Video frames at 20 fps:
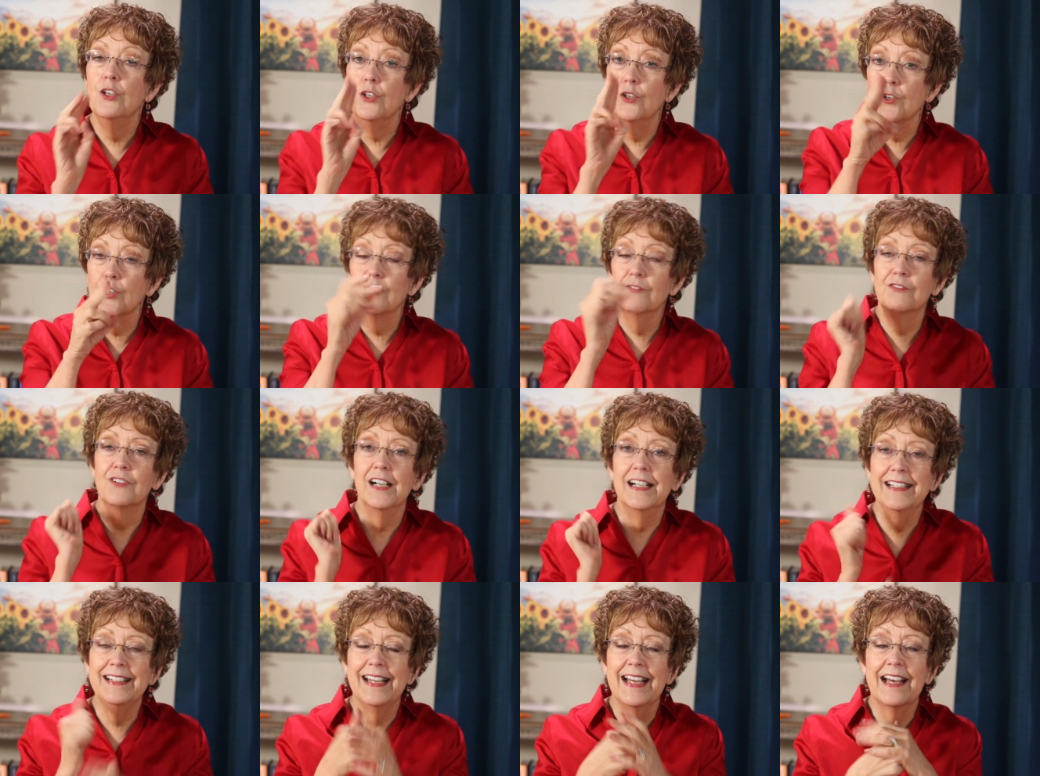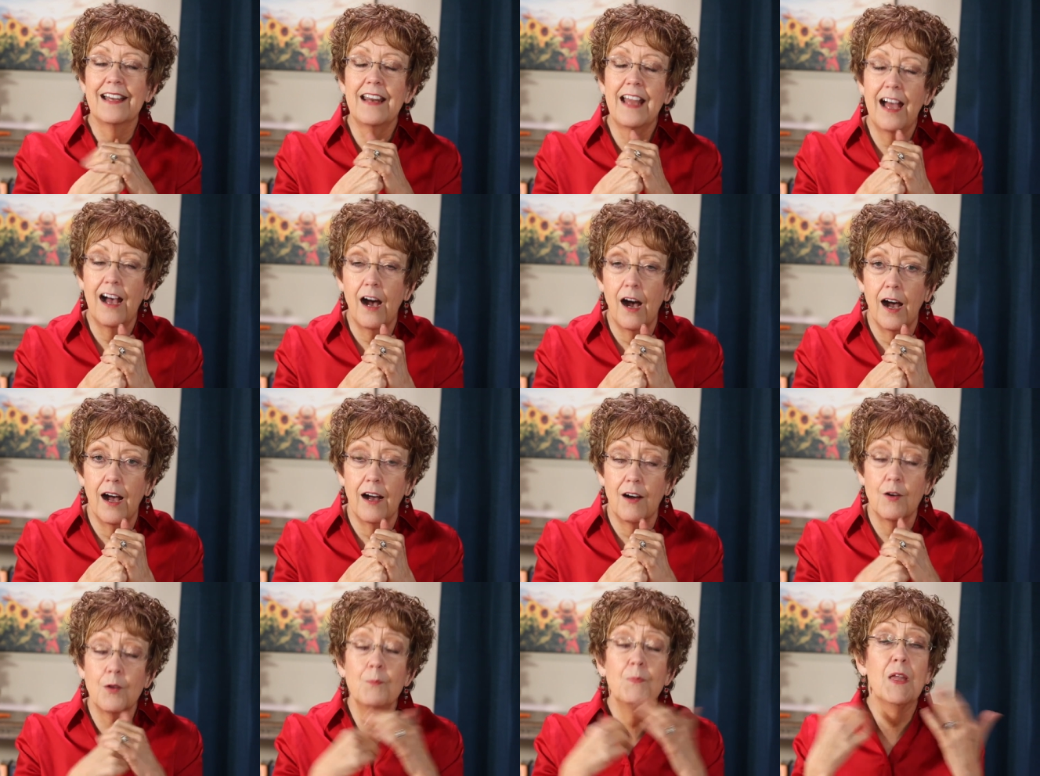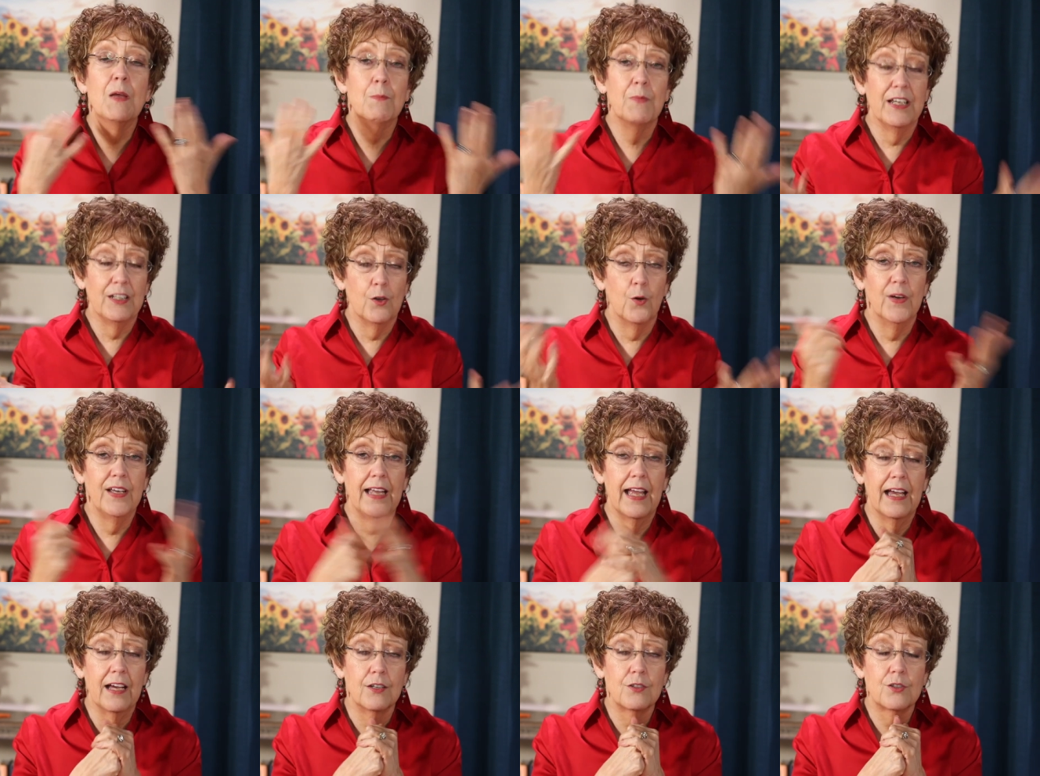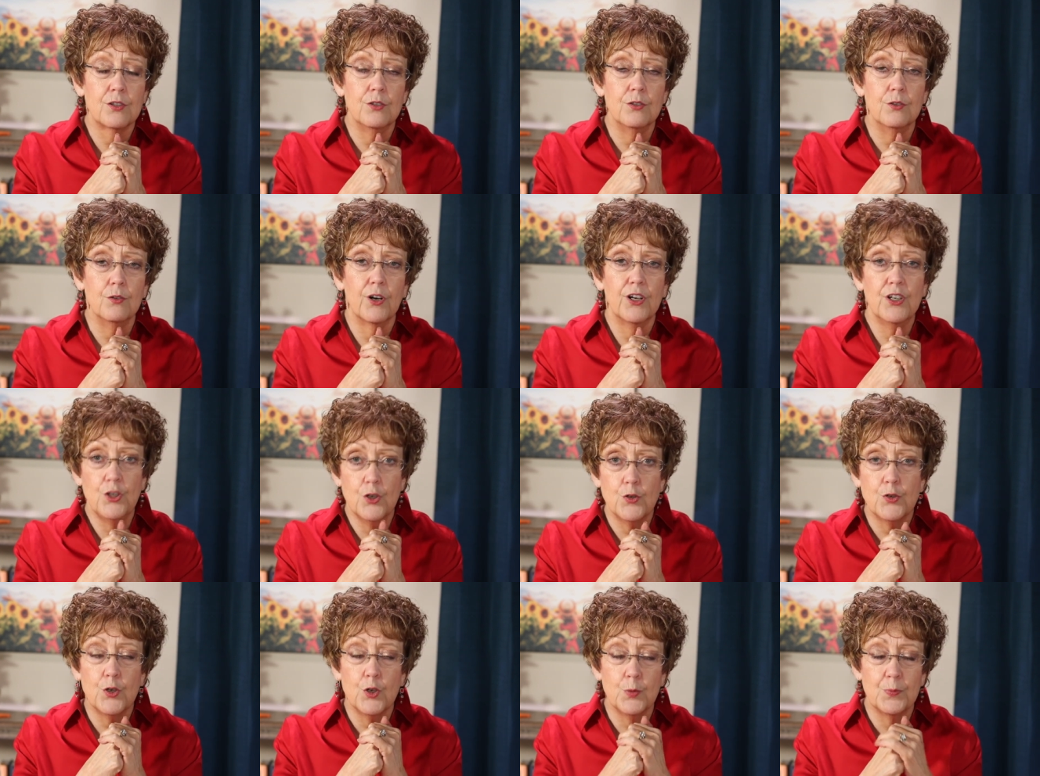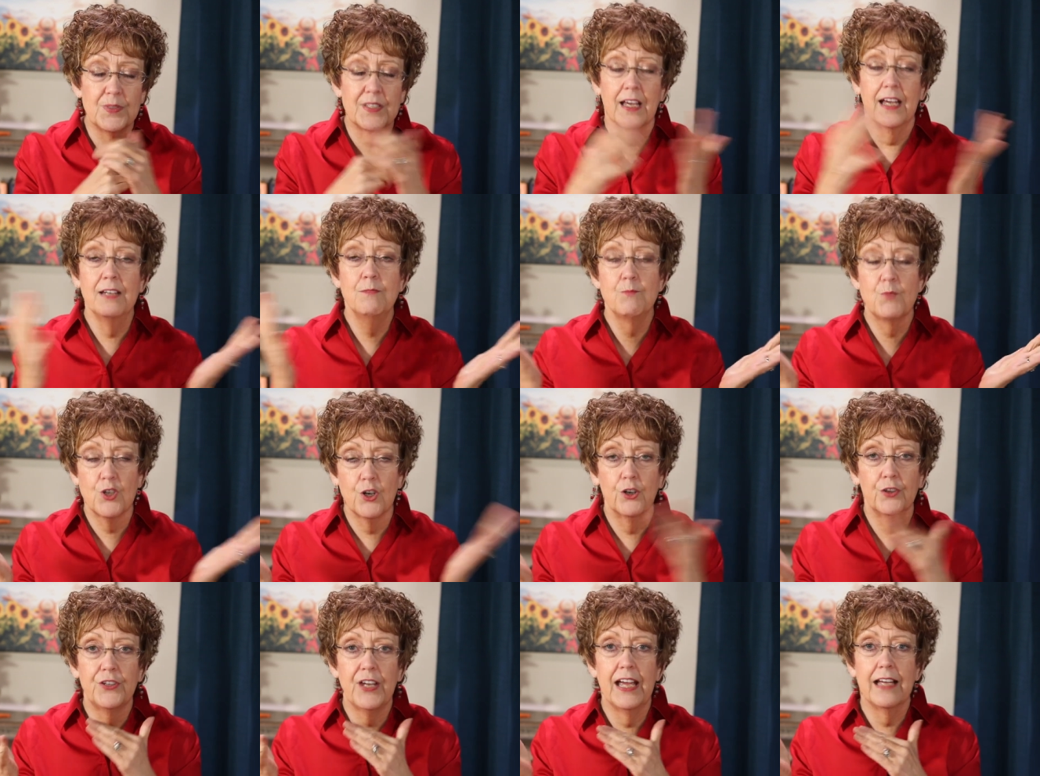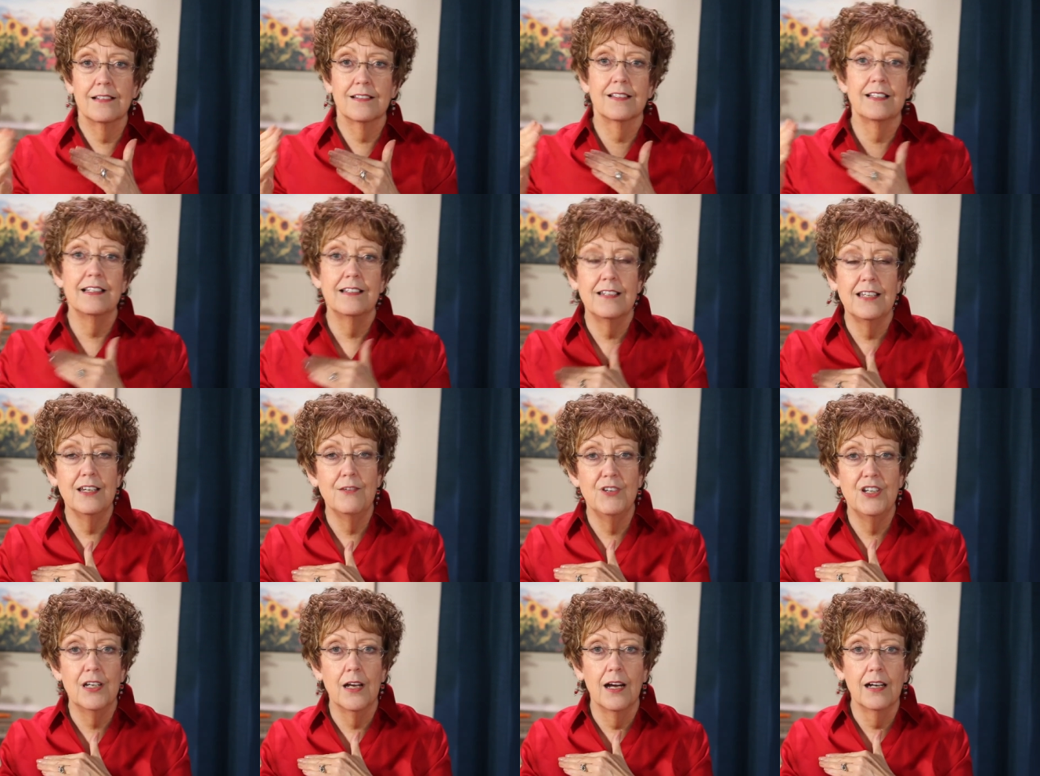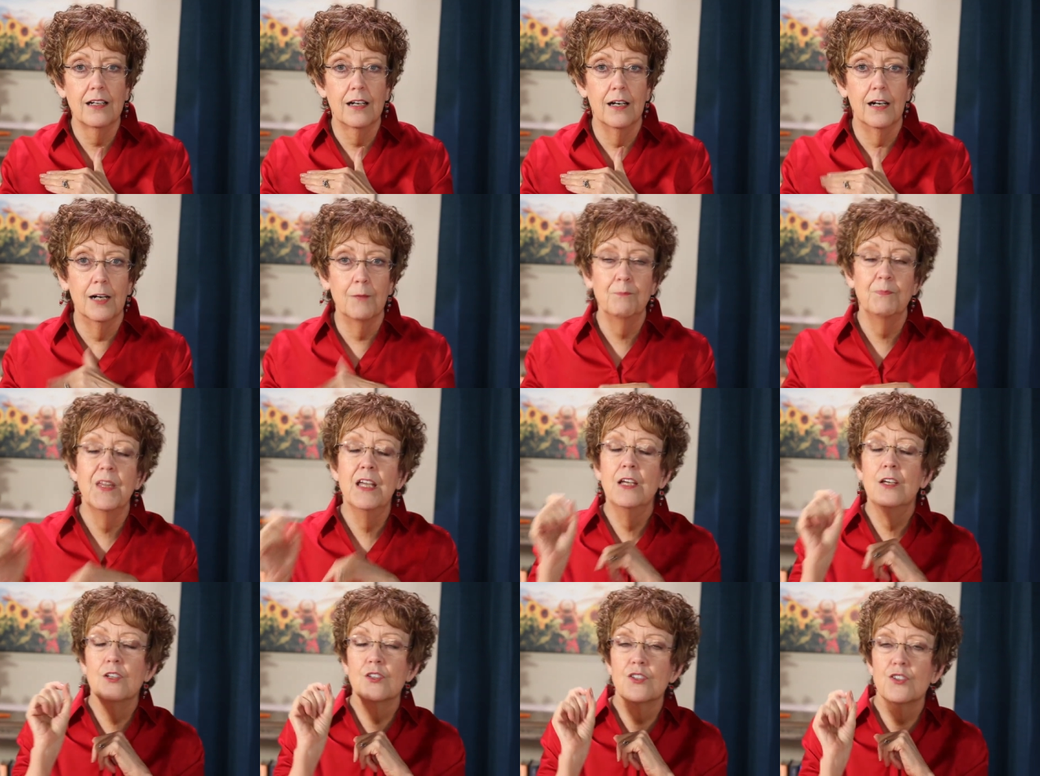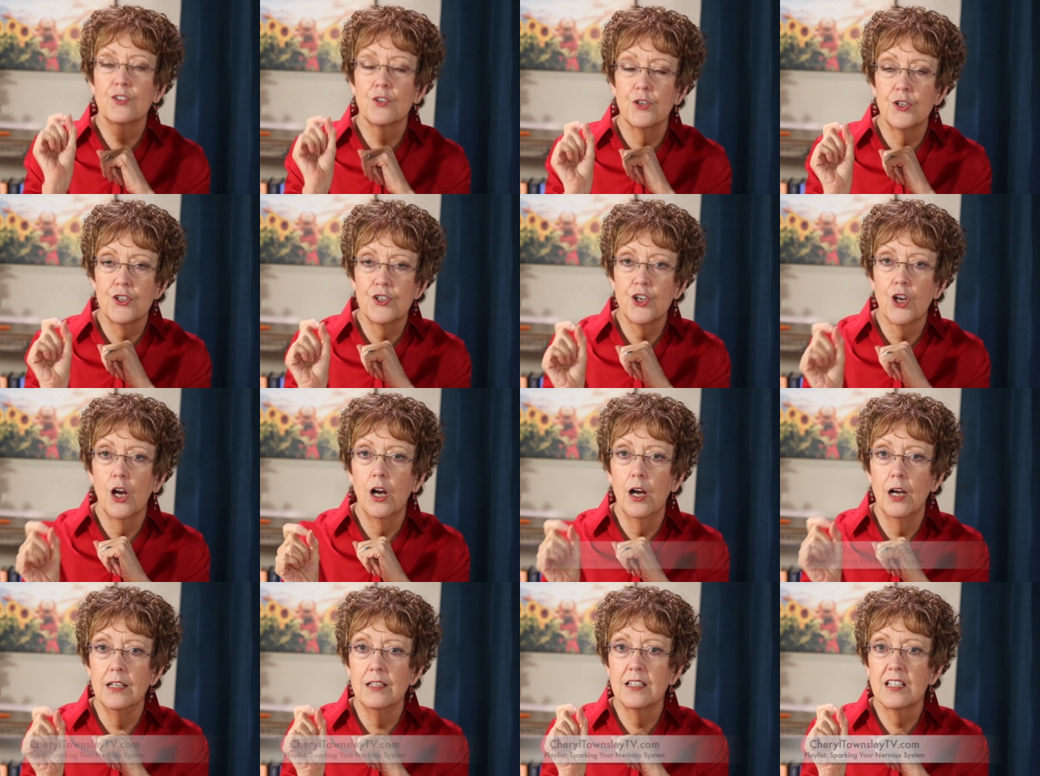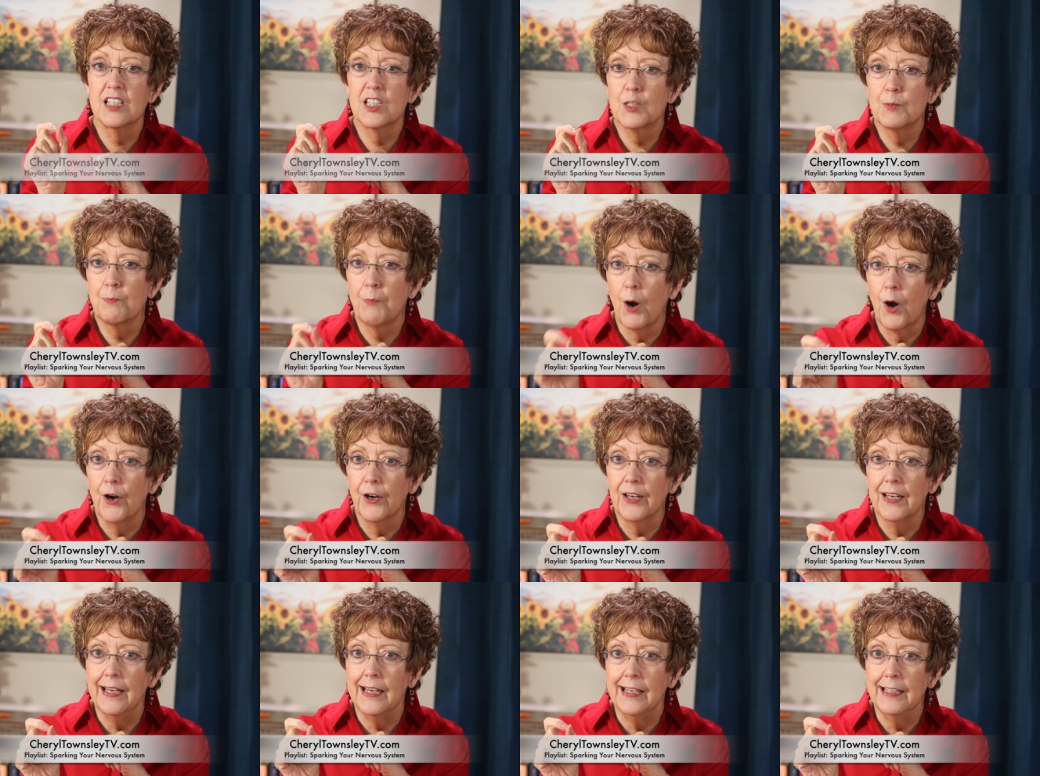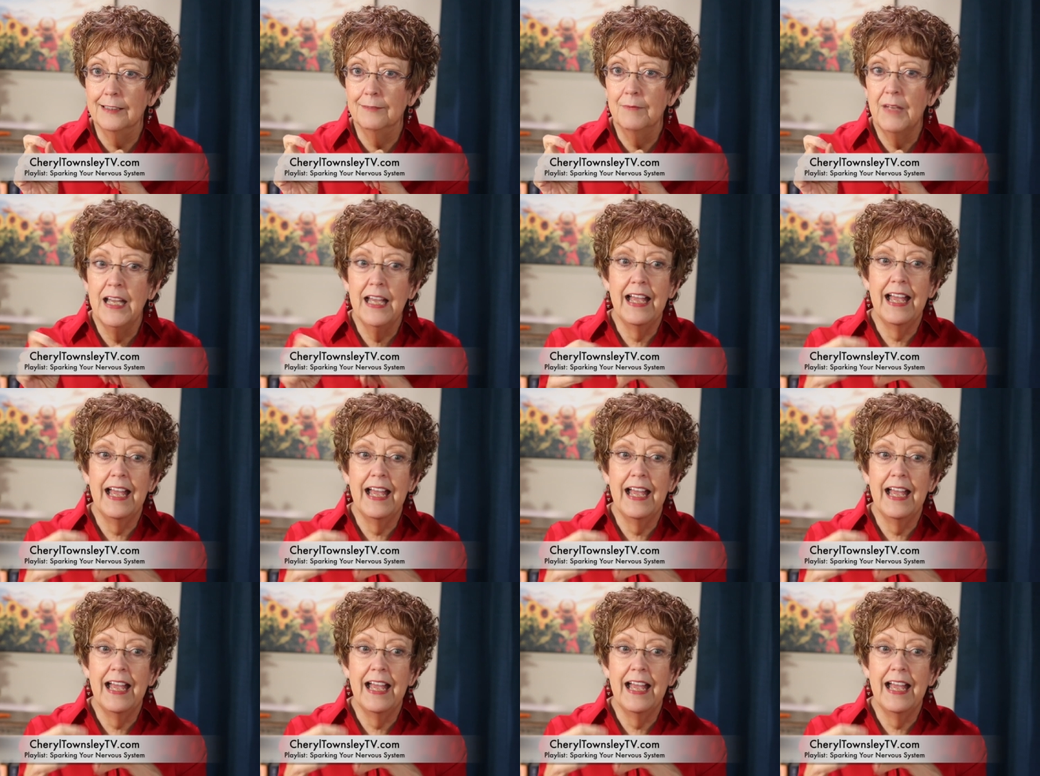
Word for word: You can find out how by going out to our YouTube site, CherylTownsleyTV.com, search on sparking,